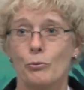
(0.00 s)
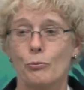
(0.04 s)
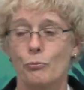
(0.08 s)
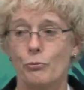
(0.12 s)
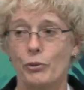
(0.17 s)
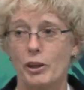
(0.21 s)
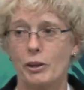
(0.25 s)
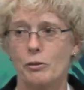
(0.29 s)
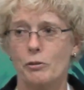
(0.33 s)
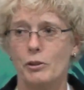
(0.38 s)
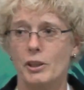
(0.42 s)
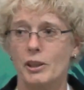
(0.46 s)

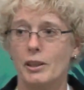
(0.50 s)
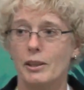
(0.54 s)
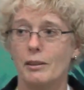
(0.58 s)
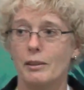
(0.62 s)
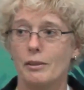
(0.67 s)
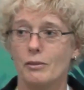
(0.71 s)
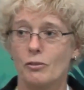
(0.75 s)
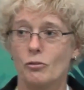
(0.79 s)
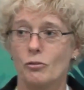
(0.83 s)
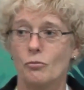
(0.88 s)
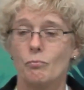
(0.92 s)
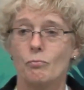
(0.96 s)

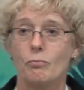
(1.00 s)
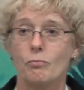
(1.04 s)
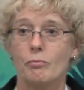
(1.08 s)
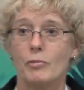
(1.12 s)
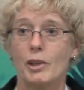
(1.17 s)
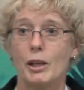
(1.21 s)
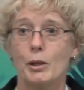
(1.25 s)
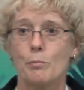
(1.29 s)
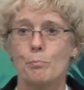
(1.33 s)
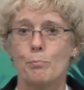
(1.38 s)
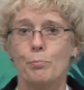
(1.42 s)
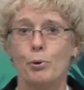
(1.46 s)
very
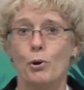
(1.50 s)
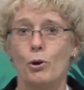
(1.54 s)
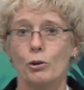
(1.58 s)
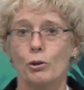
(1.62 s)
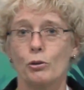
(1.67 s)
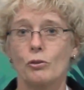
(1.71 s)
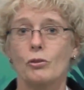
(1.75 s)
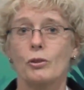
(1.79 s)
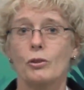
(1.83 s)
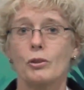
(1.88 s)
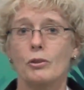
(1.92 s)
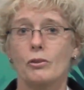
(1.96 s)

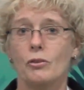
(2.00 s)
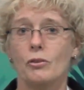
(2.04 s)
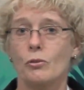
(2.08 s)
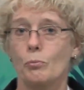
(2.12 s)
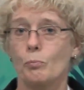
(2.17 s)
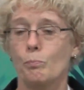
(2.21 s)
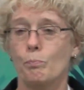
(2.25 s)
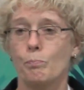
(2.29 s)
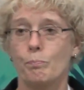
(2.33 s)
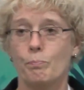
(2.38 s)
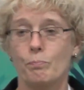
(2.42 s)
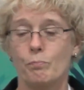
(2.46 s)
important
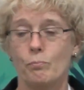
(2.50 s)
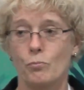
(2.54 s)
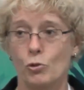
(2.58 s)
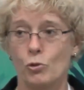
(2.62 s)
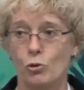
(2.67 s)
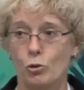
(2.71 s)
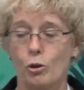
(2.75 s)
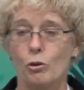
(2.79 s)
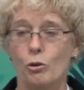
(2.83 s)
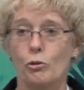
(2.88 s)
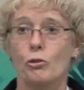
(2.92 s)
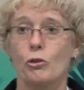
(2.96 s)

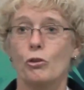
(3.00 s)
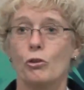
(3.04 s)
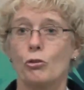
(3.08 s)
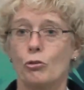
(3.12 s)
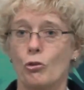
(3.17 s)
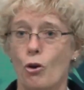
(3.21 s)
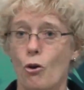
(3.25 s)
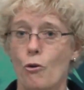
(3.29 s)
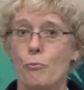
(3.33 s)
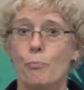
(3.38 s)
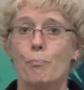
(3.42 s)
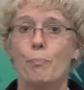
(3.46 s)
sources
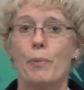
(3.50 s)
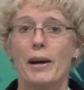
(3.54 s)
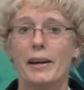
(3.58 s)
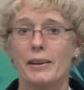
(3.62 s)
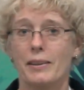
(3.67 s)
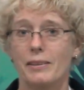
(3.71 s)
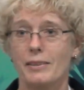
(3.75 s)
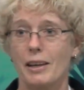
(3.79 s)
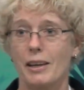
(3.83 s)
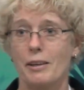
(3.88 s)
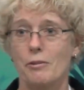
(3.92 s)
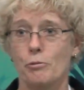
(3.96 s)
of
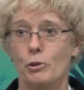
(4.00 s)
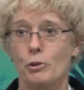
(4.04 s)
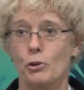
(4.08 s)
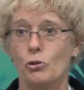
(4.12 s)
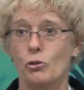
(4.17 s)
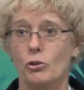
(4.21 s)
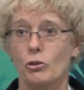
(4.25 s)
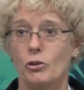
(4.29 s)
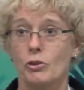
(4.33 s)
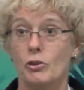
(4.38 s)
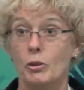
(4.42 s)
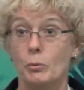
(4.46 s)

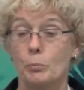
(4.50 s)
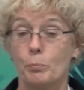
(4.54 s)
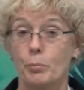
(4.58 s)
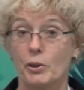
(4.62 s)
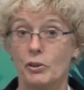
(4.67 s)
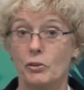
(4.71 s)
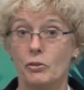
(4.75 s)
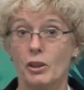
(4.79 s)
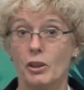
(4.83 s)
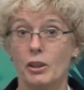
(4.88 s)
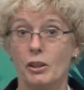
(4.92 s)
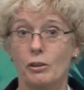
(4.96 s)
biodiversity,
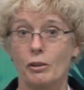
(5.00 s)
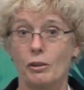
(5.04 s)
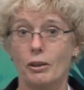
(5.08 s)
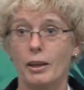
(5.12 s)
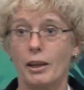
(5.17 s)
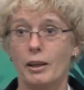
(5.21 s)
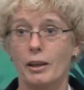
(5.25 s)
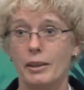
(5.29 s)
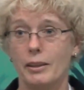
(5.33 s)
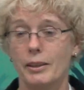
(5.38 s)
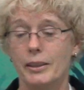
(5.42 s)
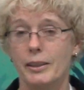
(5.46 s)

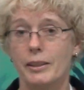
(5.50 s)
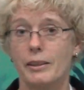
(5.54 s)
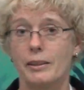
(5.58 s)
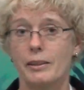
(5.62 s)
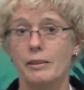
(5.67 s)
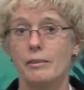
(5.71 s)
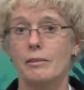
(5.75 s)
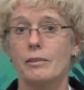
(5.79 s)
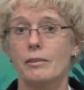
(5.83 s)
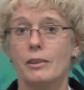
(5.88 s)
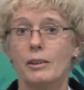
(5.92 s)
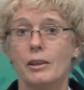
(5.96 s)
particularly
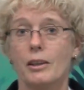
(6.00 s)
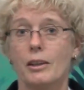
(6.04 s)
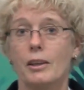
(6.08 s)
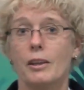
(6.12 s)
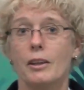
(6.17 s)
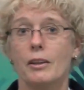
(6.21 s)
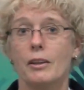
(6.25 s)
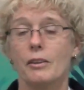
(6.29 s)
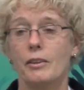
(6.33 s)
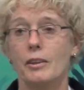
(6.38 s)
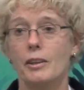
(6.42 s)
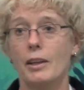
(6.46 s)
in the
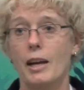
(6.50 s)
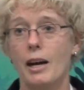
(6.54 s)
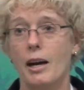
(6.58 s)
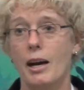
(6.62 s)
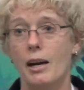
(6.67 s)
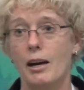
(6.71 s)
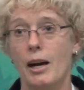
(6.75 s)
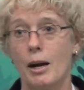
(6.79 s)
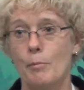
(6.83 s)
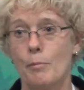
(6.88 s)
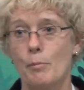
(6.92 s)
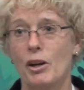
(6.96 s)

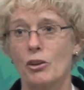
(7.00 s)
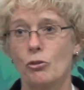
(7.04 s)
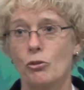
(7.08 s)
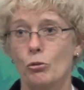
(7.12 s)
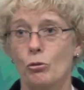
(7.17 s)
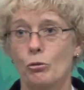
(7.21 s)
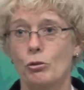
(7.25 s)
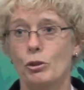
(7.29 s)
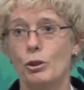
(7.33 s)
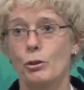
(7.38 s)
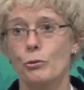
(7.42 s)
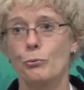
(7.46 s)

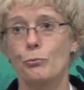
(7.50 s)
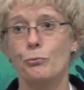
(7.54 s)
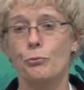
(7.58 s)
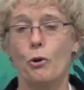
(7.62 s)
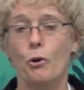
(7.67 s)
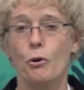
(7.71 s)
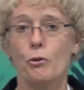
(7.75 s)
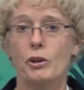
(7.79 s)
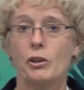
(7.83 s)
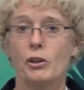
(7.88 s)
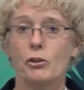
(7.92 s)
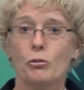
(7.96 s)
Amazonian
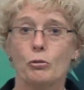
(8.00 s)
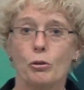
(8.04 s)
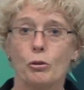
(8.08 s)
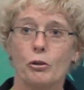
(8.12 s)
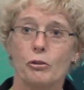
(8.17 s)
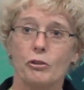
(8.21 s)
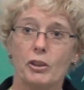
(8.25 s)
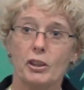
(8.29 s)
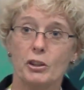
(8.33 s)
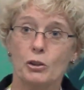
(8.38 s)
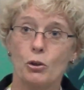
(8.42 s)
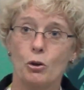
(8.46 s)
forest
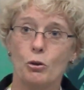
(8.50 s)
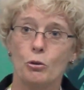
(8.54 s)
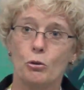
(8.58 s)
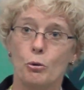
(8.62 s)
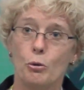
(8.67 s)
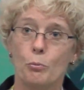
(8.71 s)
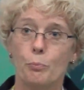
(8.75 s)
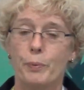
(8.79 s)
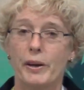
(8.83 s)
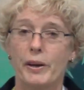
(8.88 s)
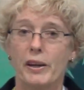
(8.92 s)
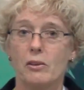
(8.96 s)
or the
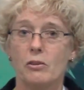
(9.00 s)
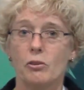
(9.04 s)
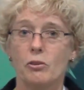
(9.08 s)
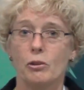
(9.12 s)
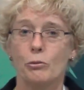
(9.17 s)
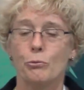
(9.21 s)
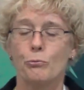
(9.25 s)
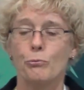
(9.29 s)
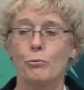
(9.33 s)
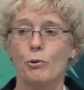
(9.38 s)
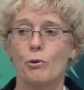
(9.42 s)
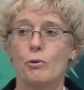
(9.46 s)
Congo
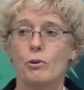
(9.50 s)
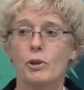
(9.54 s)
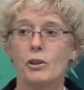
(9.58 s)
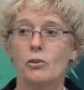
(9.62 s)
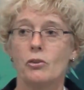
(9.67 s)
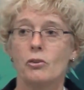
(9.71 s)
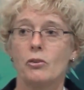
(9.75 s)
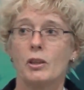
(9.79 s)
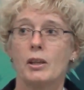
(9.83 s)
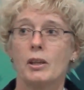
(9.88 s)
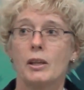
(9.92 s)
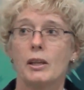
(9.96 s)
Basin forest.